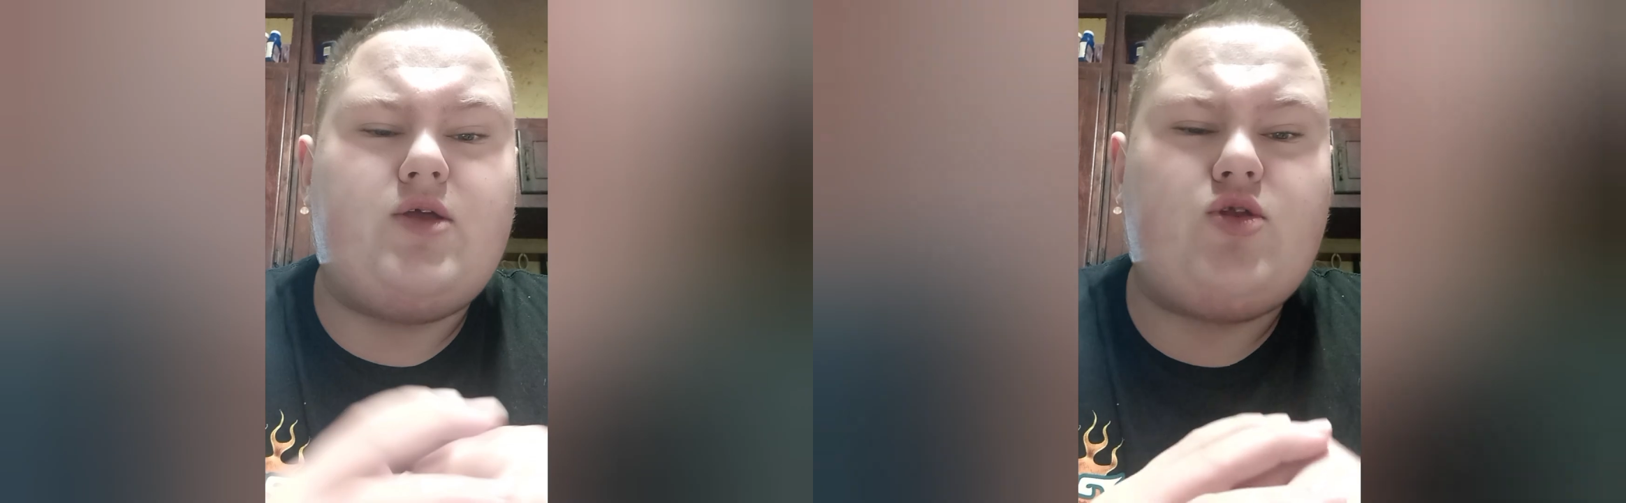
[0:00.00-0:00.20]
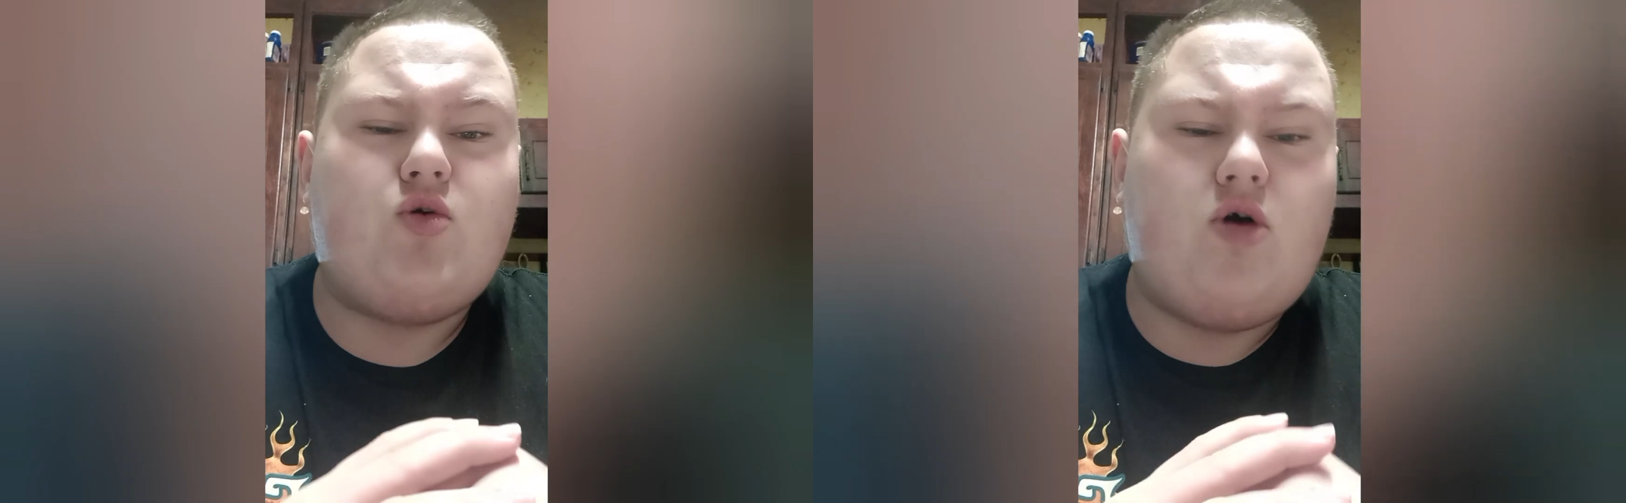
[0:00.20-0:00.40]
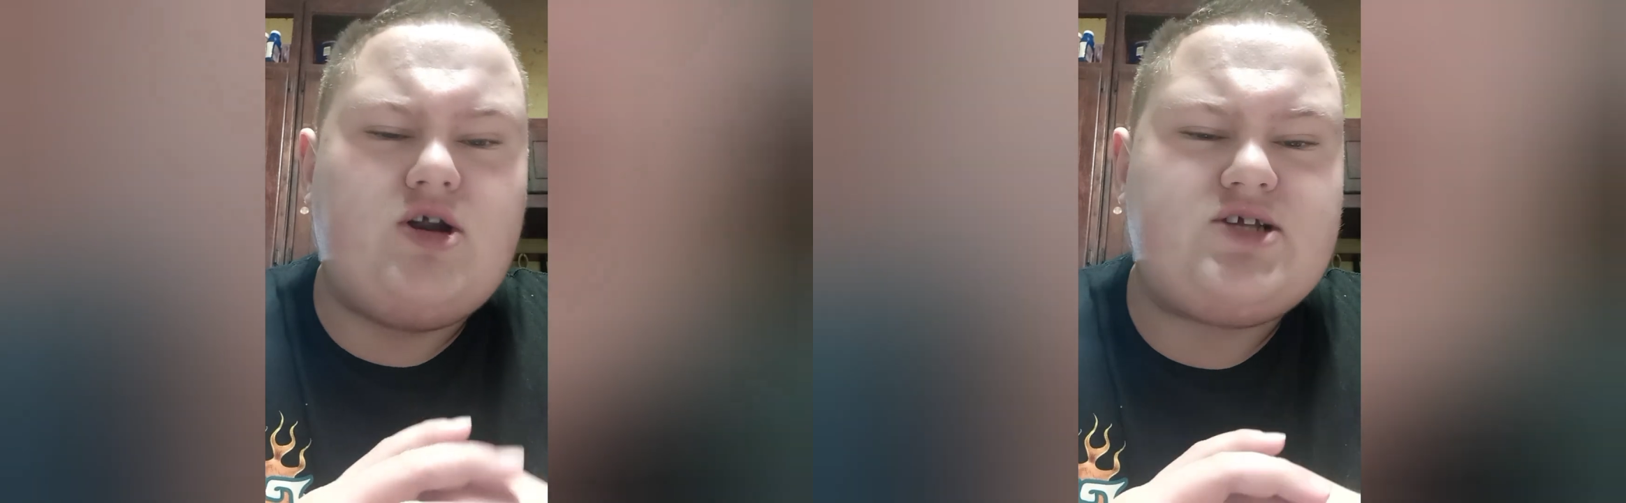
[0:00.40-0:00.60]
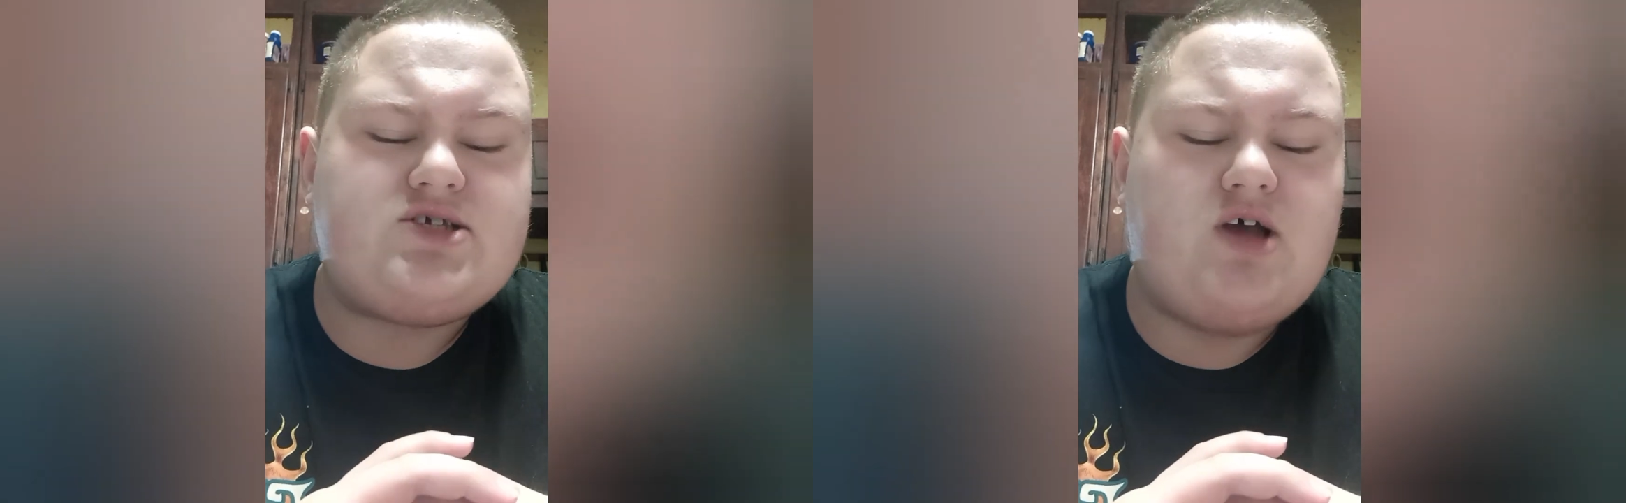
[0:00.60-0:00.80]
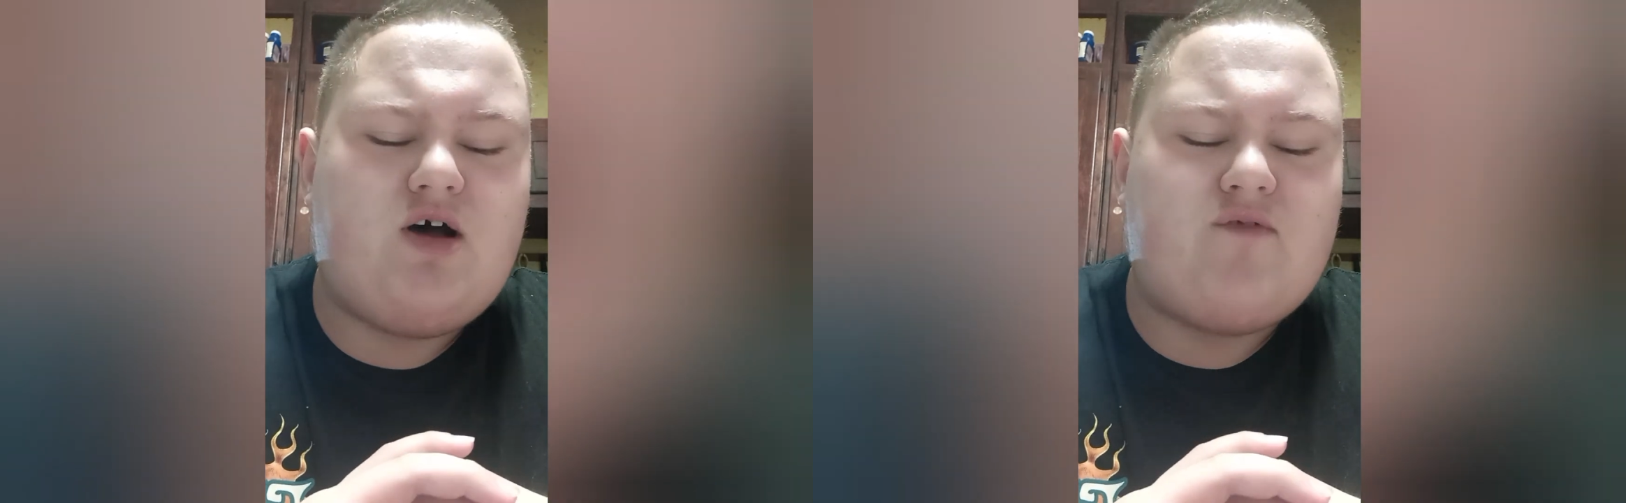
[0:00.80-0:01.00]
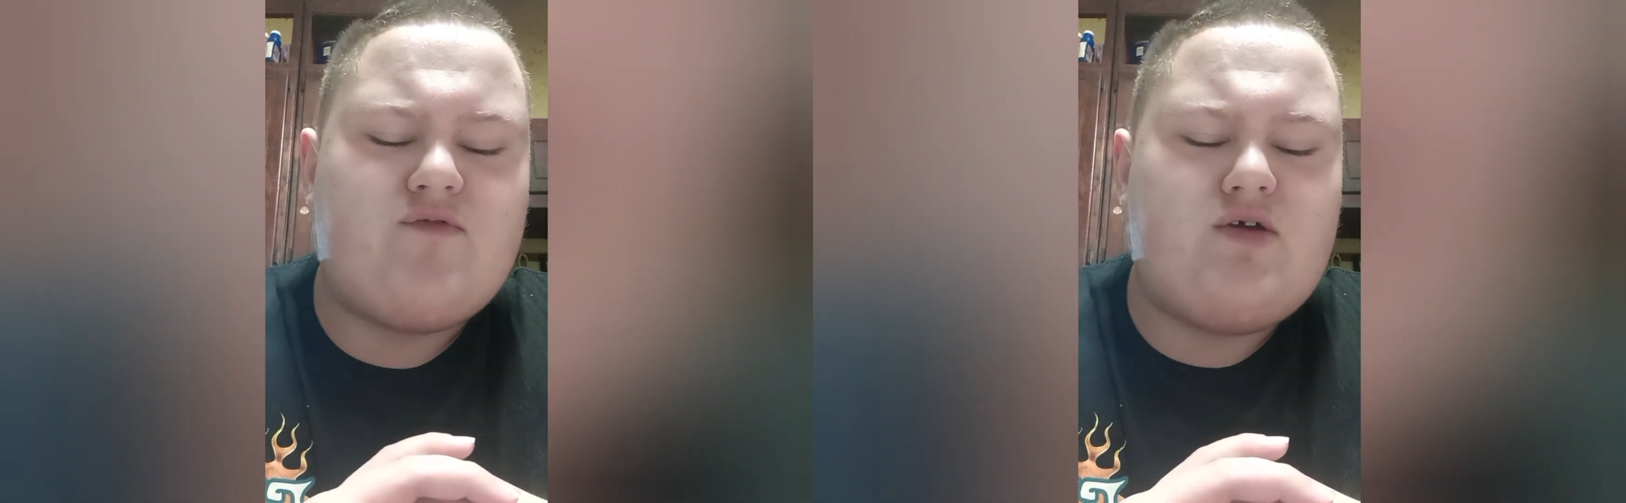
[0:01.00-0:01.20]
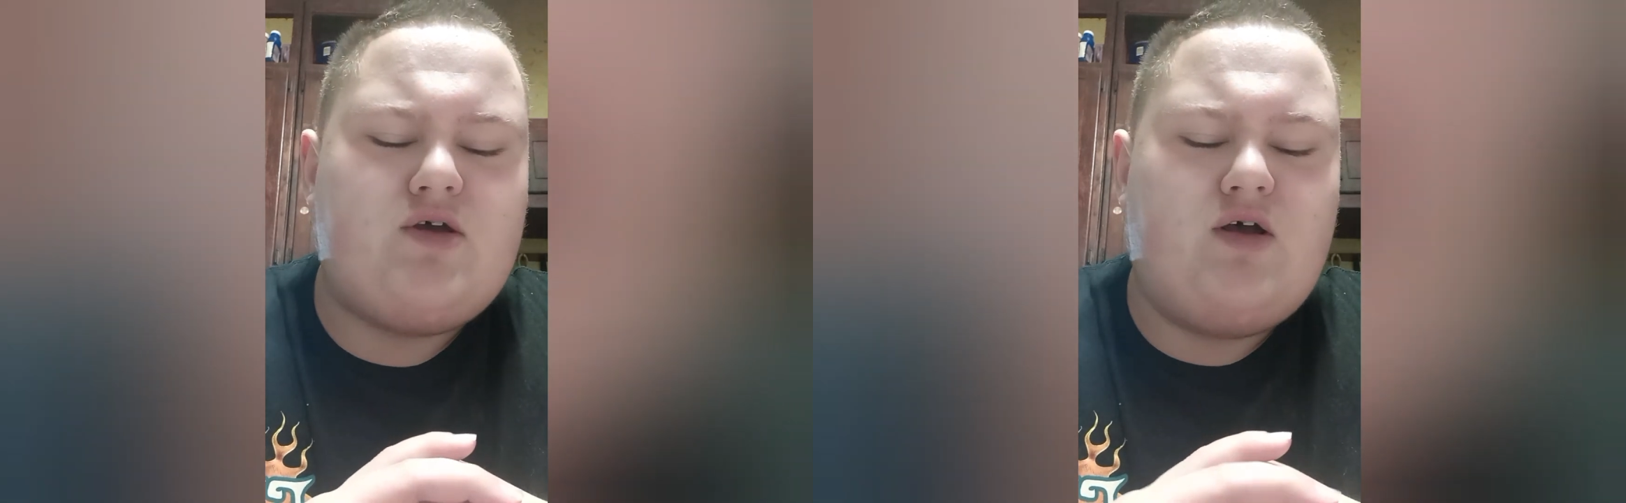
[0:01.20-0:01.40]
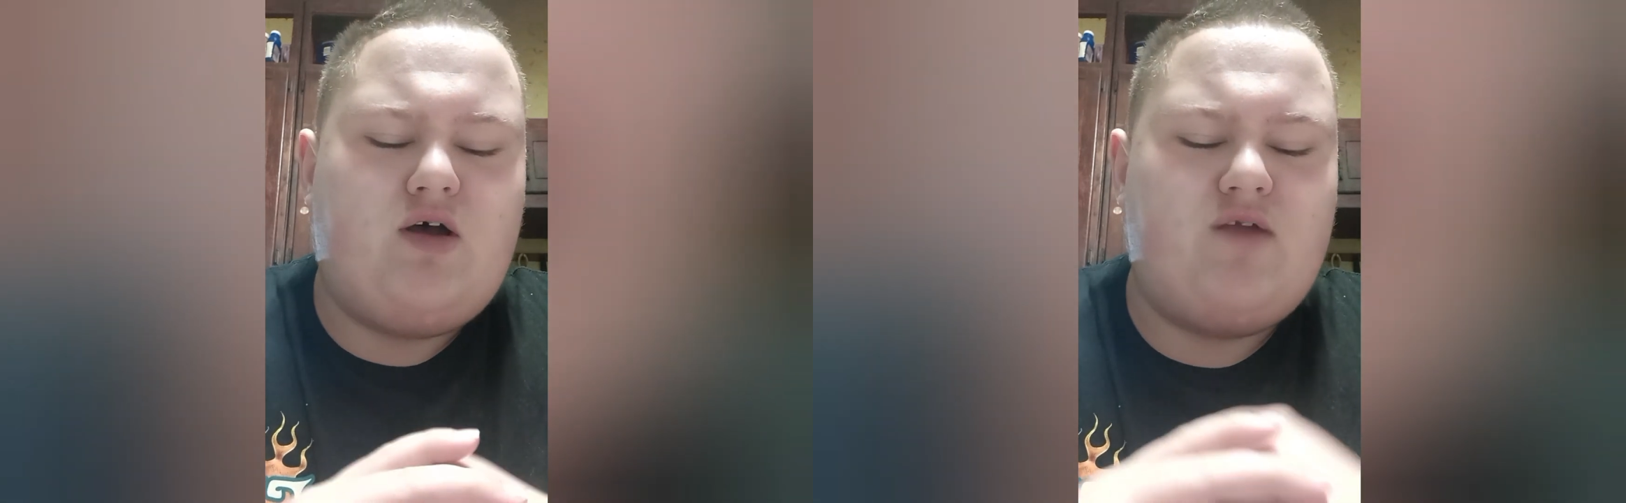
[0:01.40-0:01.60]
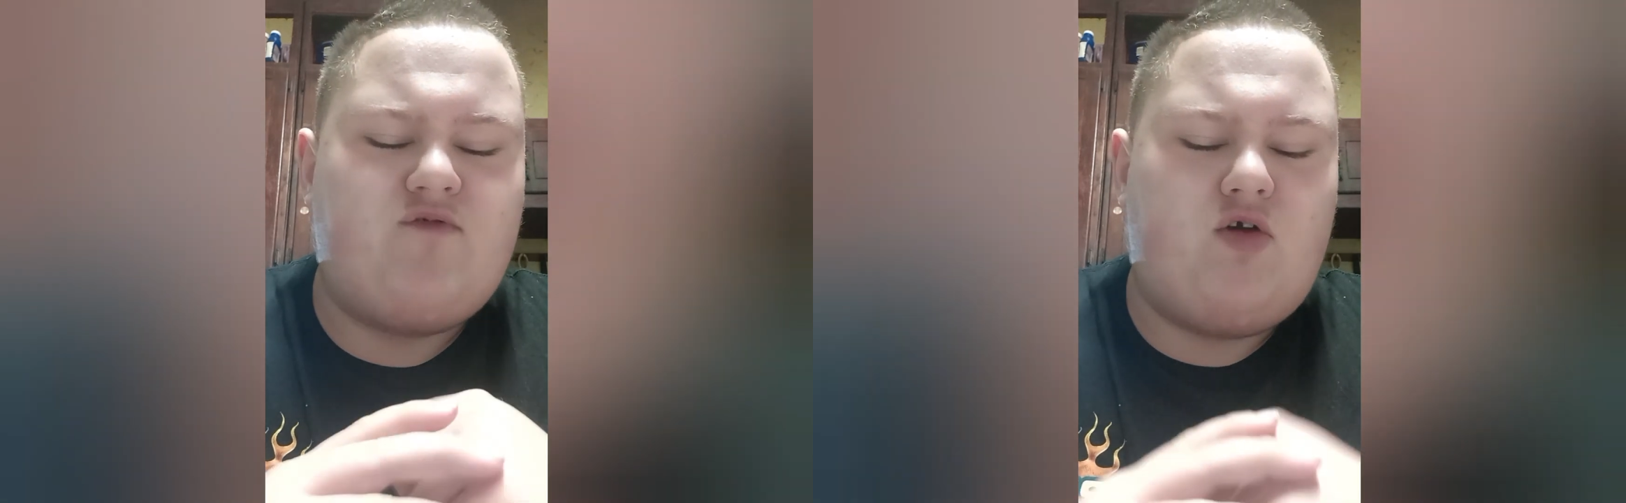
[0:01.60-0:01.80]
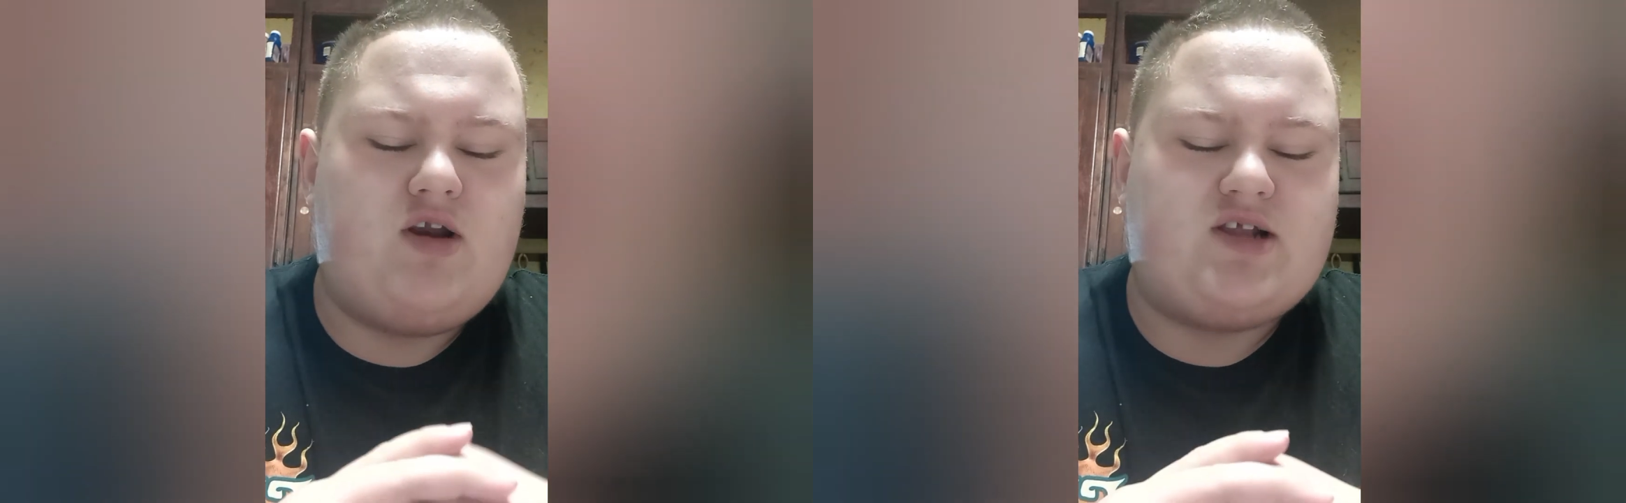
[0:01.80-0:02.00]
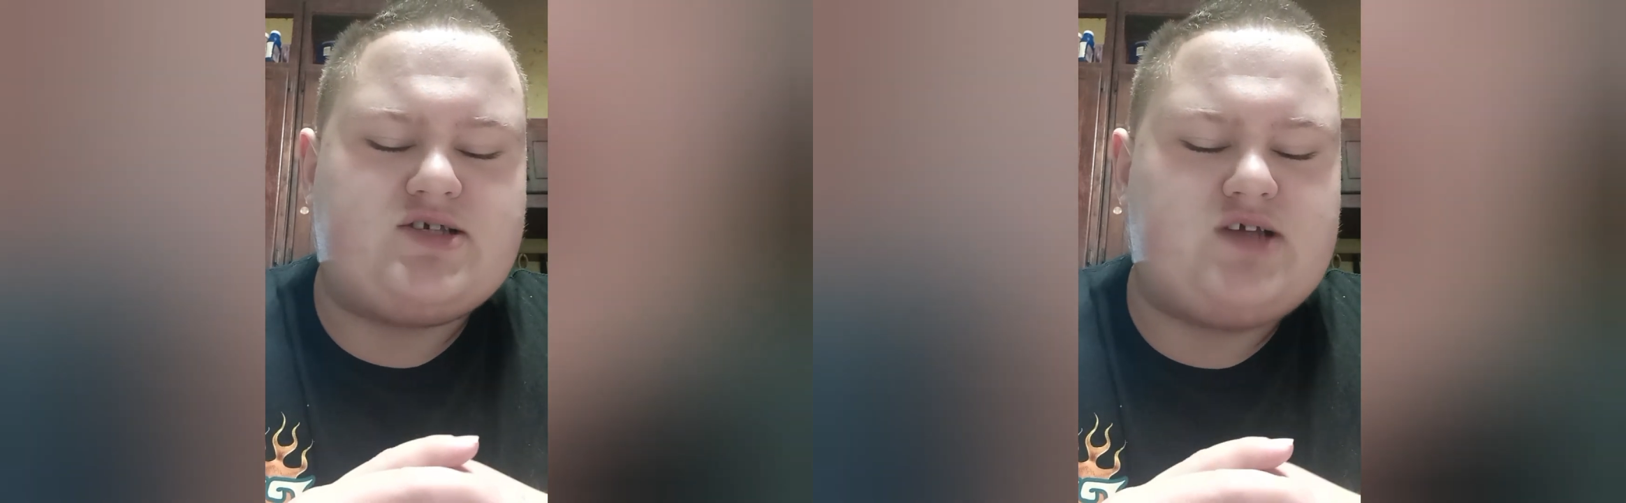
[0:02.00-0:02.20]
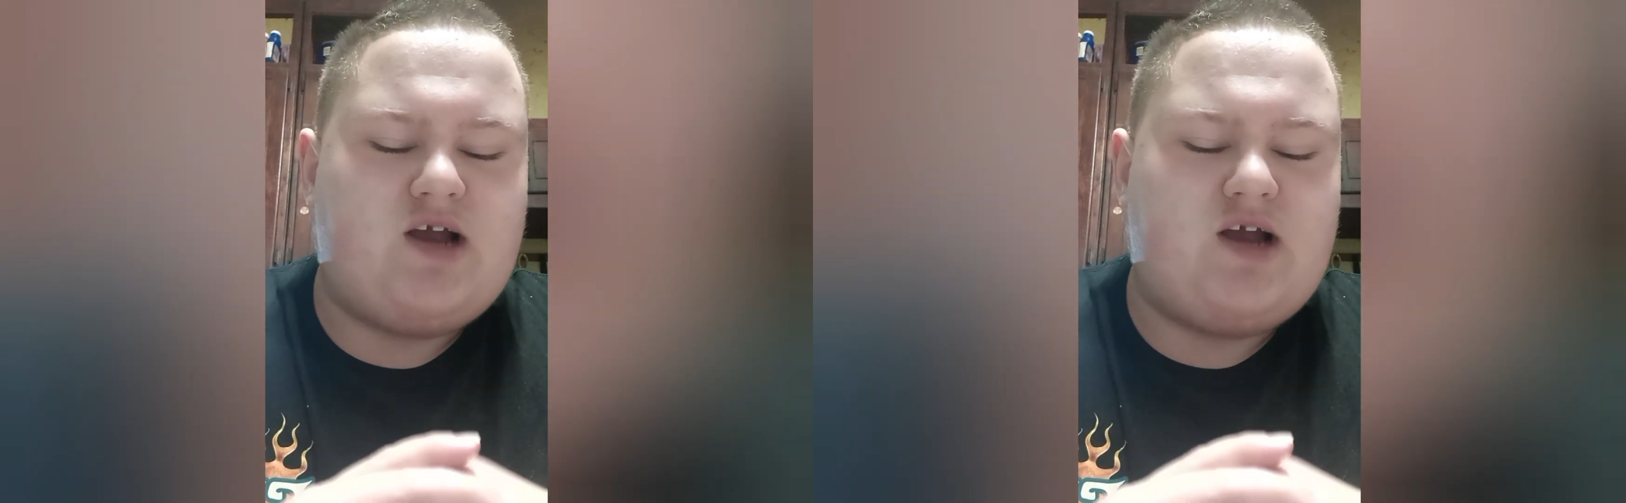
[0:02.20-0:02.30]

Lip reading: war itself unfolded in several